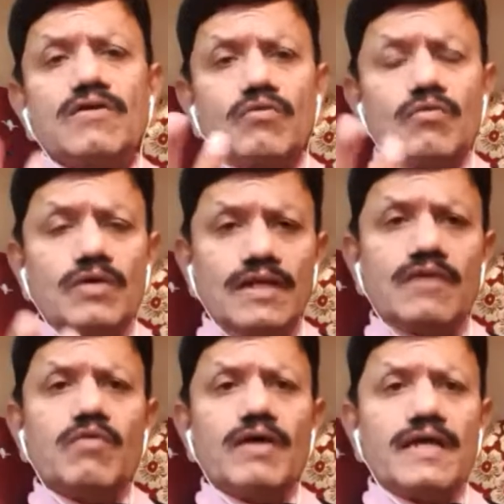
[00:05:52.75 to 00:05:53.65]
we
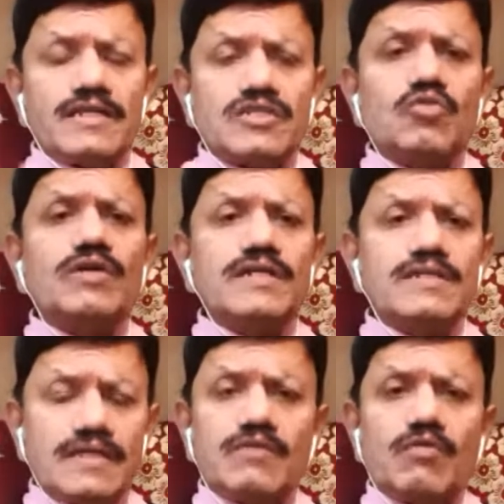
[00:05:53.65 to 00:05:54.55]
require, a
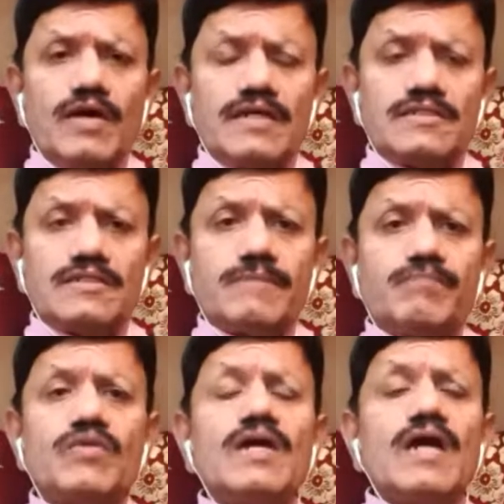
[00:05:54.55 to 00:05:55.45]
student requires.
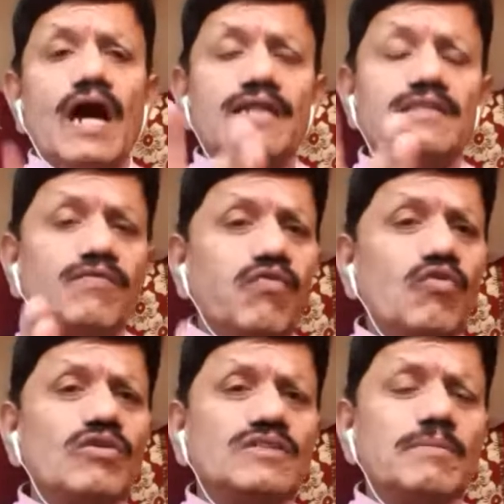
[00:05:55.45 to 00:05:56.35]
And the
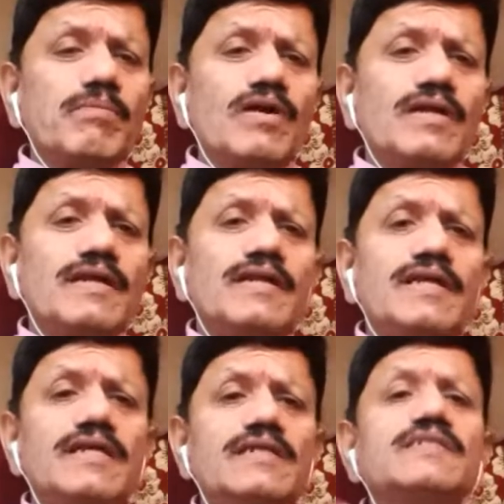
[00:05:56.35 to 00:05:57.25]
fourth important
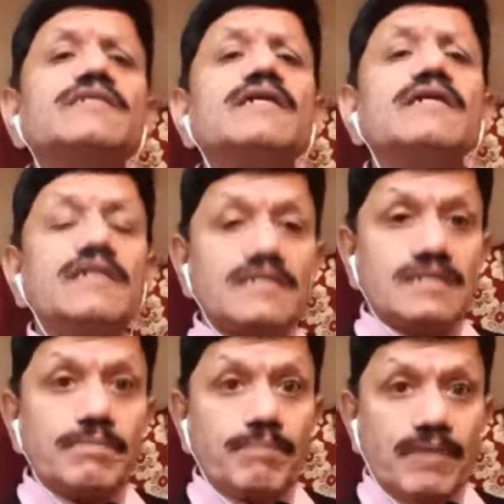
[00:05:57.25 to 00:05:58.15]
D is
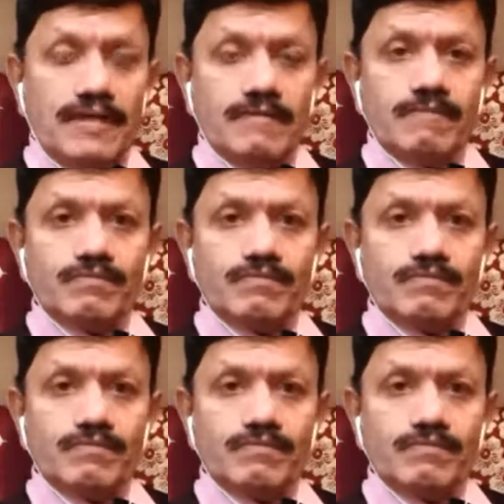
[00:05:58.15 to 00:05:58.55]
discipline.